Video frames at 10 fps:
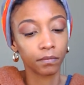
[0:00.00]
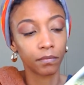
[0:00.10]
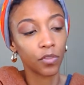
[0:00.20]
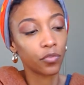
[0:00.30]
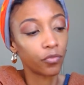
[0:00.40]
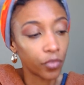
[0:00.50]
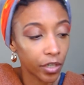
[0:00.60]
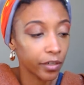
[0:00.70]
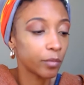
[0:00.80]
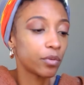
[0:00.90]
It's
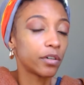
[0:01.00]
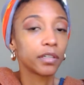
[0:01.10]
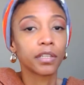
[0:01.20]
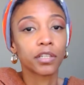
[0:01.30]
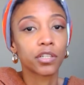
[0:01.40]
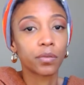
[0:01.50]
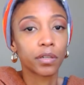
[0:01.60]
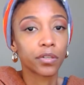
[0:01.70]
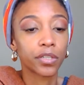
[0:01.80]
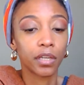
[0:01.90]
very important that you
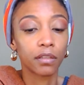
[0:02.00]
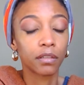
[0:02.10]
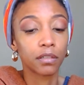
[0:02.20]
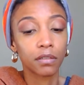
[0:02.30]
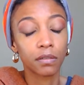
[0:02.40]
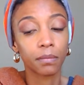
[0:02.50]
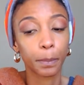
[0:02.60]
understand this.